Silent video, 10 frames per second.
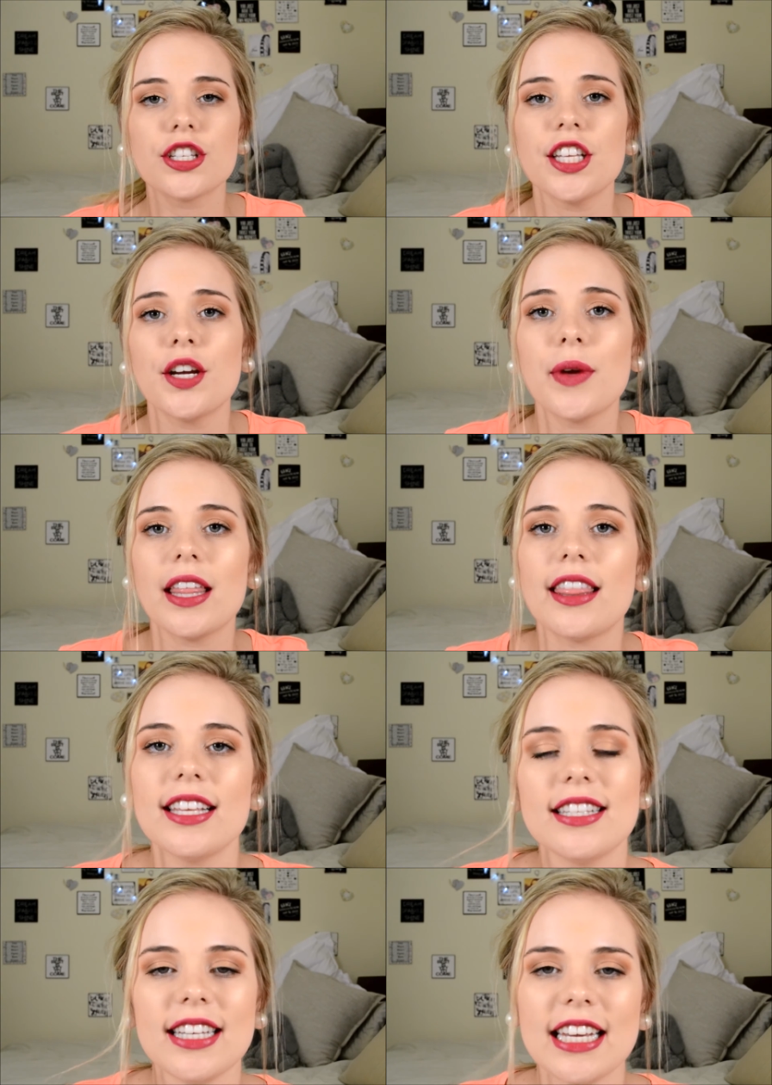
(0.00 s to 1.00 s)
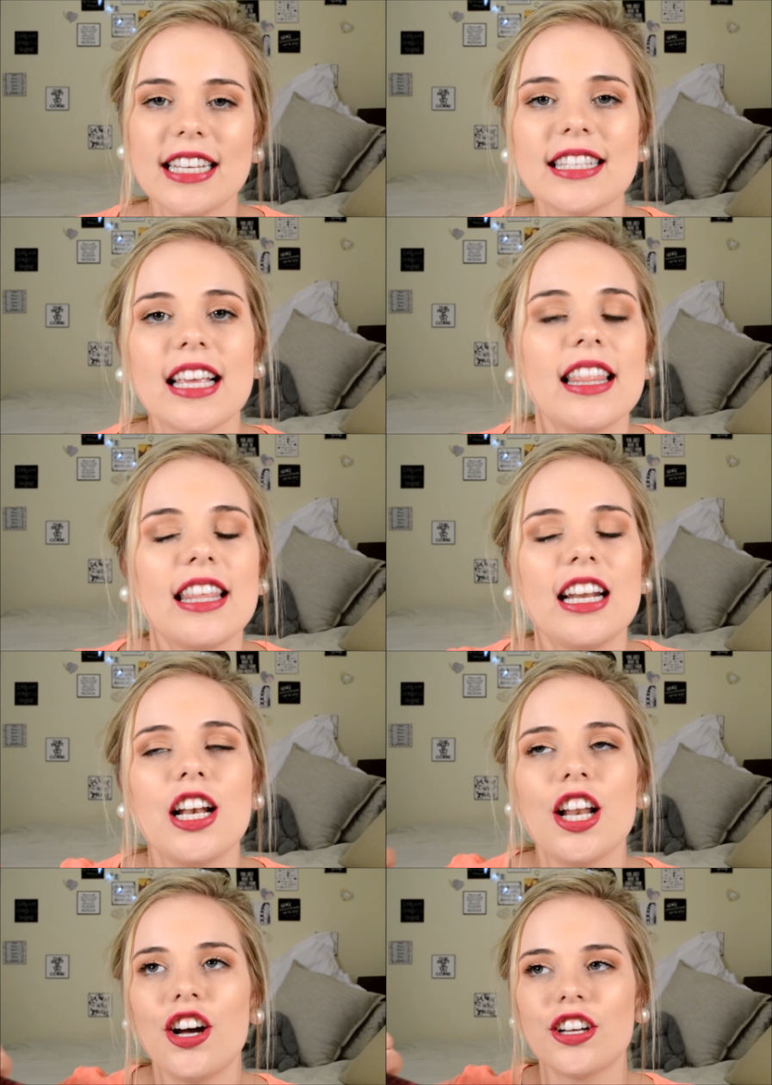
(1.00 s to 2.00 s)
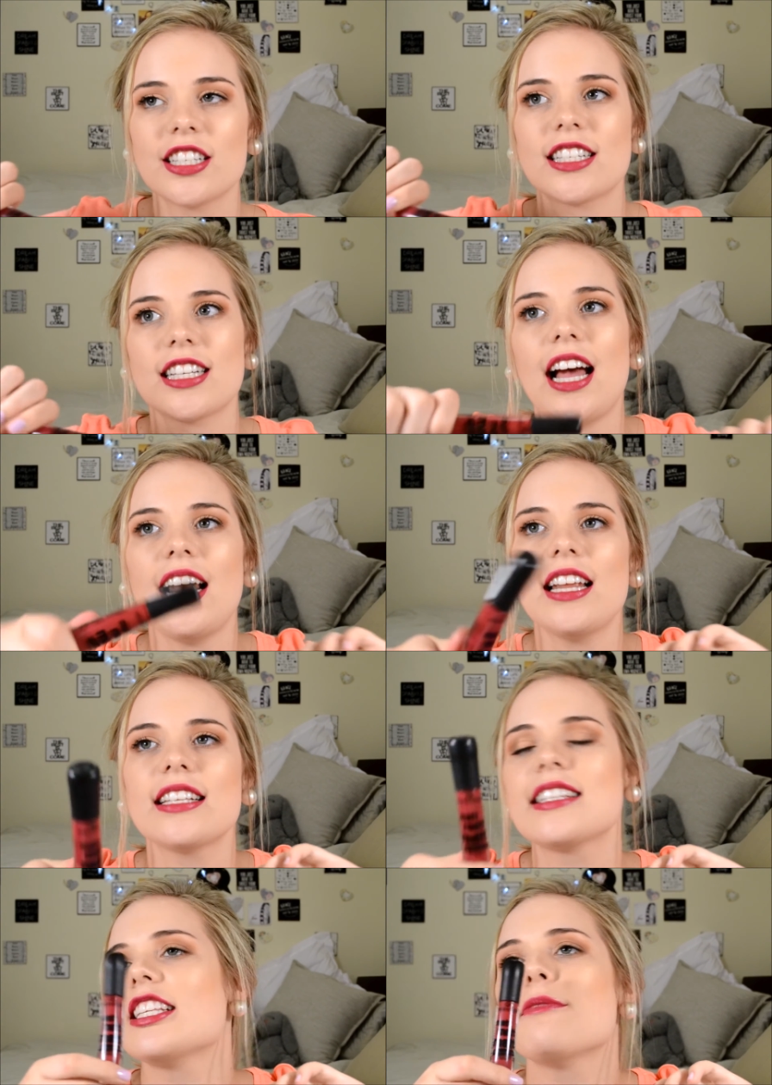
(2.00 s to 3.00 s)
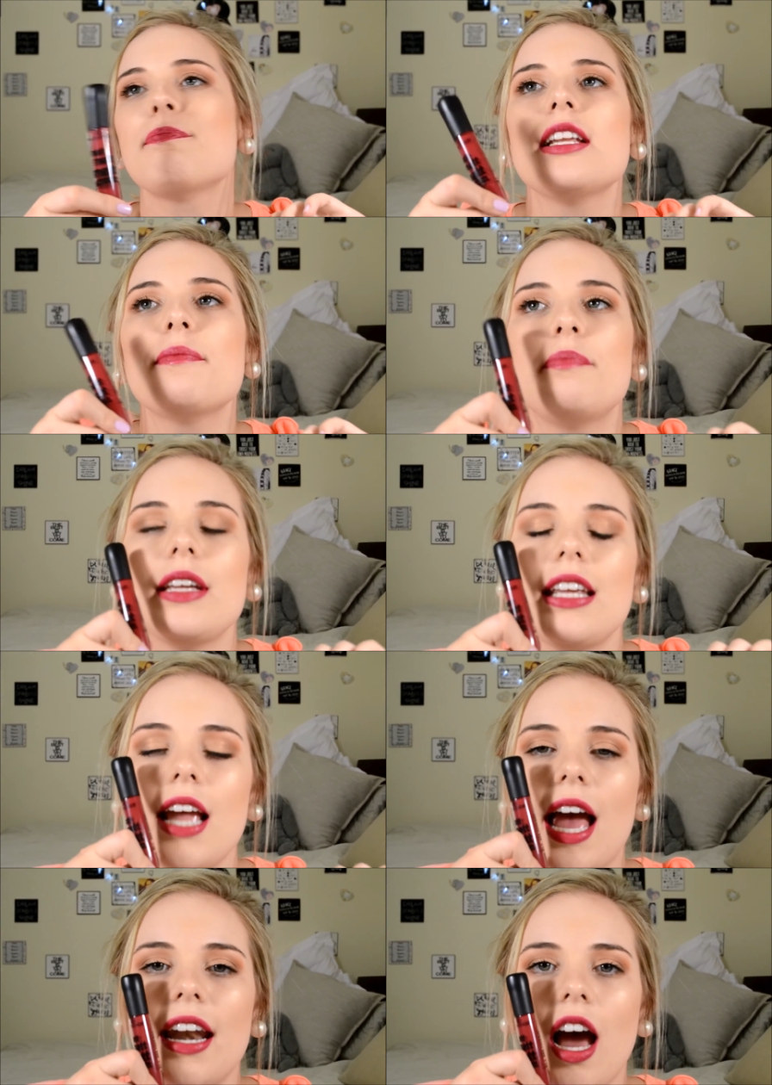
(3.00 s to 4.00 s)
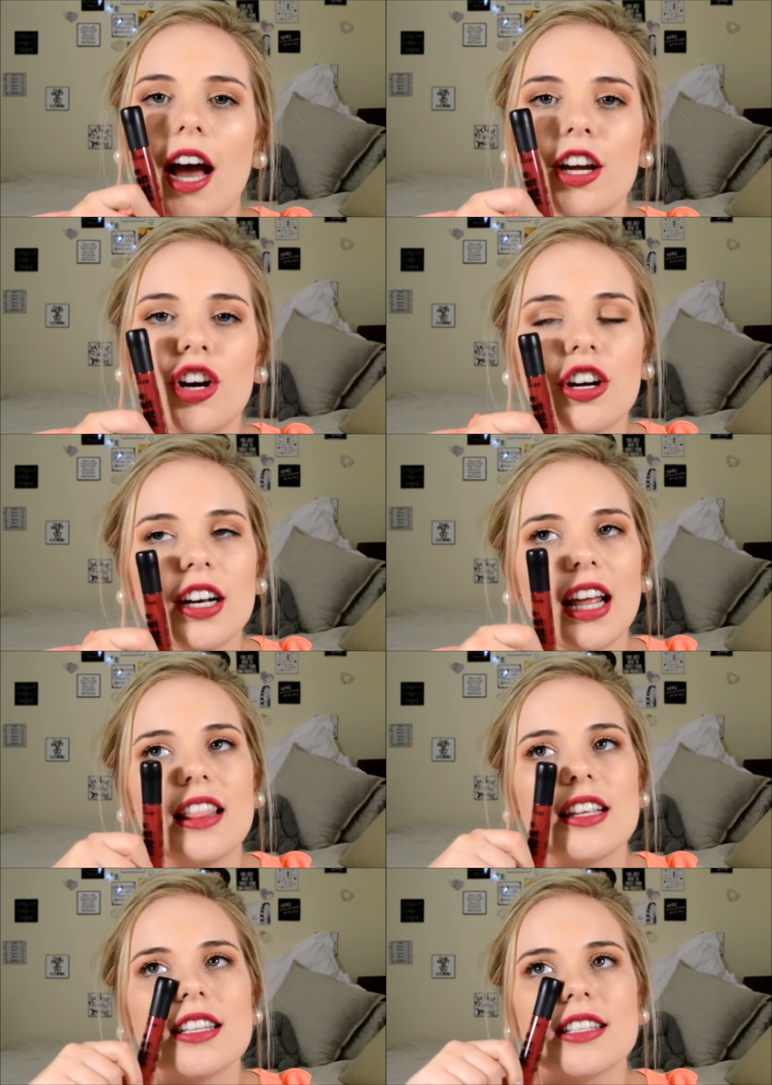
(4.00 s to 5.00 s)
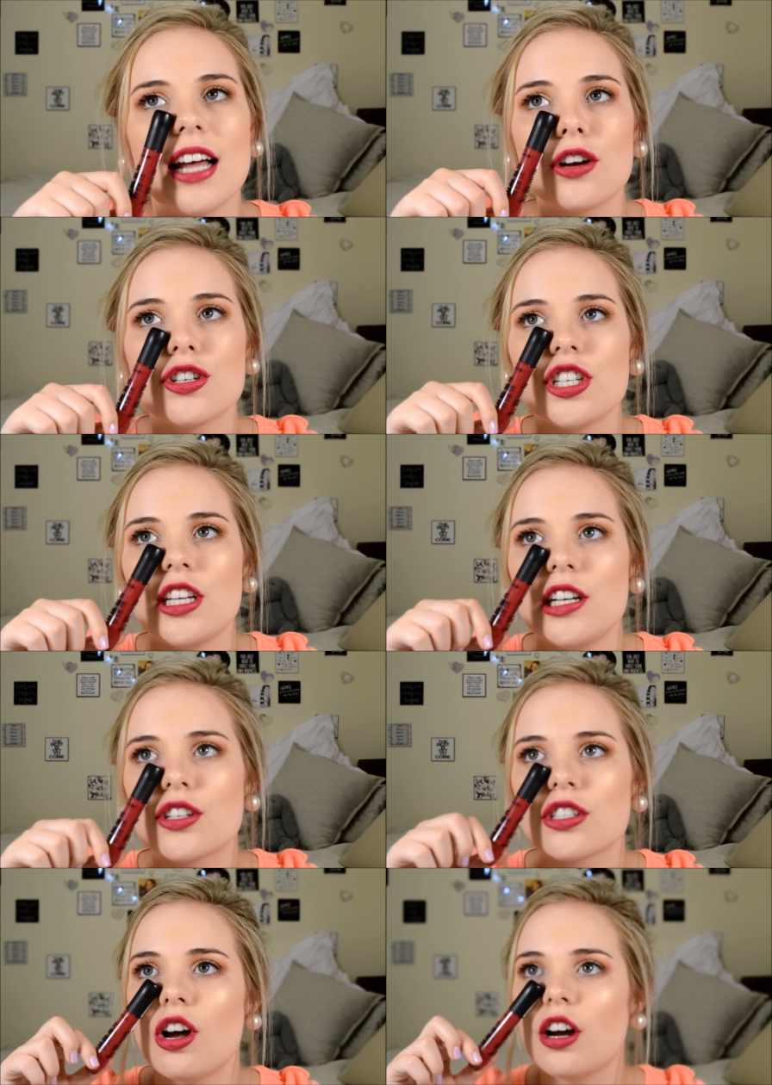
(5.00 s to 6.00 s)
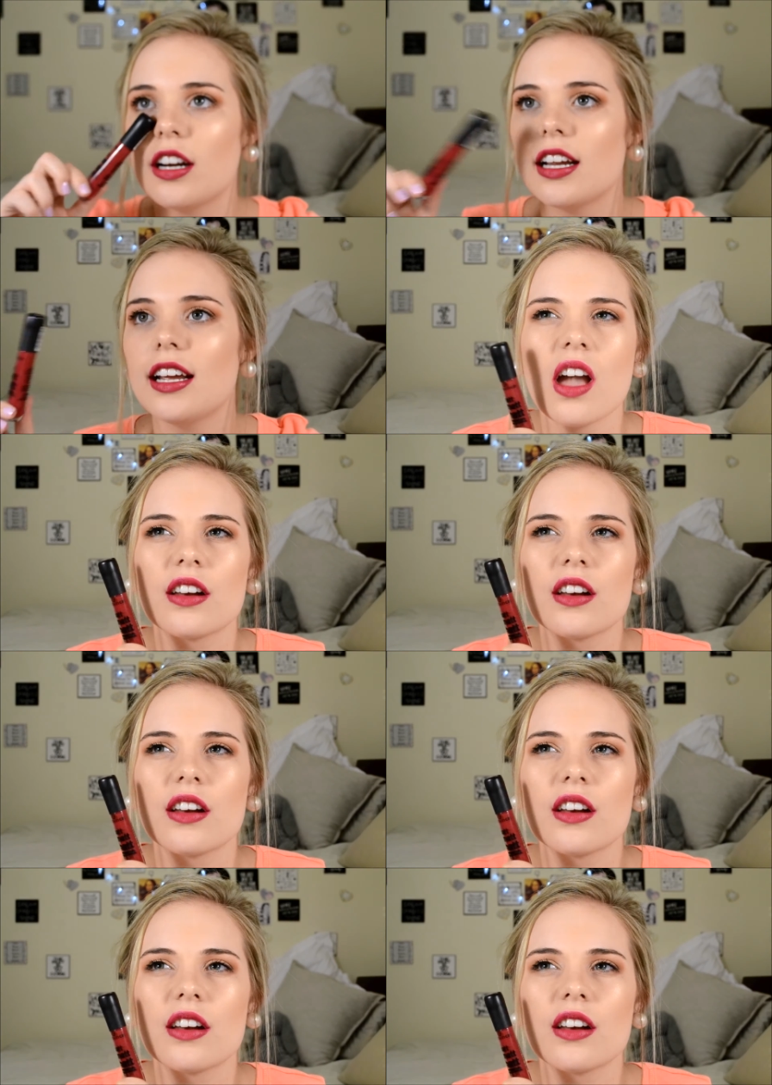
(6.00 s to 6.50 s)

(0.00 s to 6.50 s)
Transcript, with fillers: So this is the last color, Simply Be an Icon, and this is how she looks on.